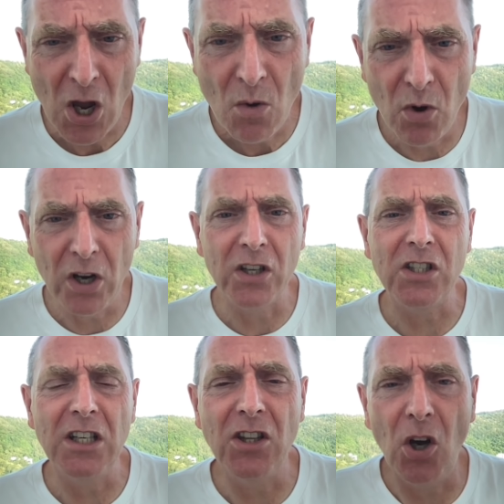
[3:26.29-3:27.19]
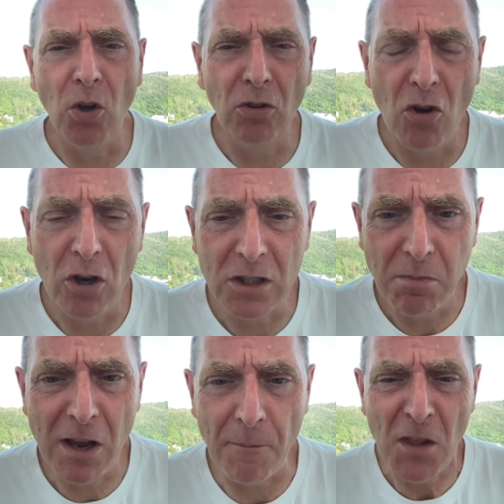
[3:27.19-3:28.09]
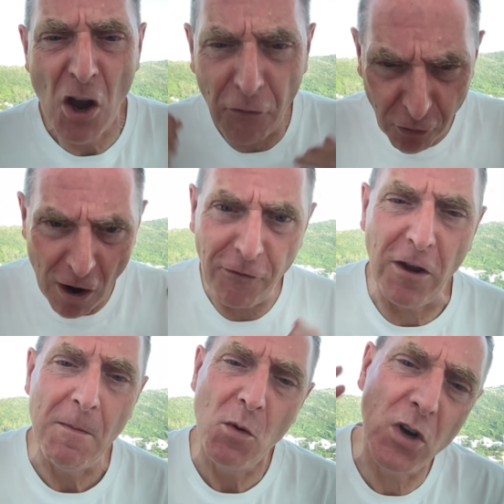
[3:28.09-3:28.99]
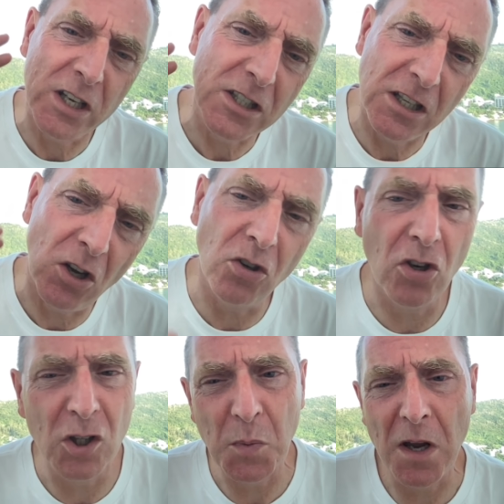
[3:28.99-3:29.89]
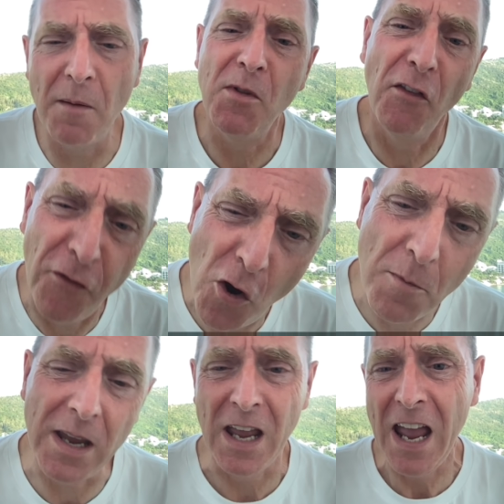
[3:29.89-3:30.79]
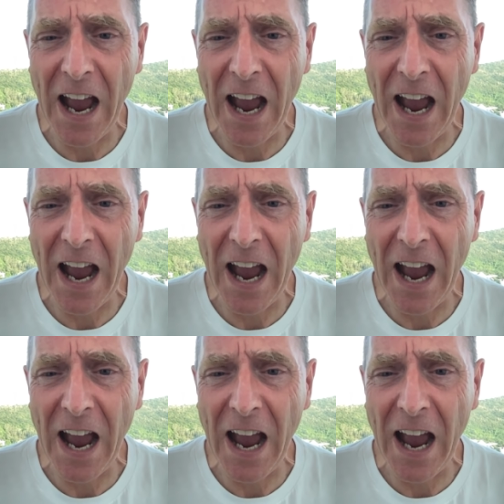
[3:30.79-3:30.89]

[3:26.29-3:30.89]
We're going to see the altcoins become frothy. We're going to see the altcoins become foamy.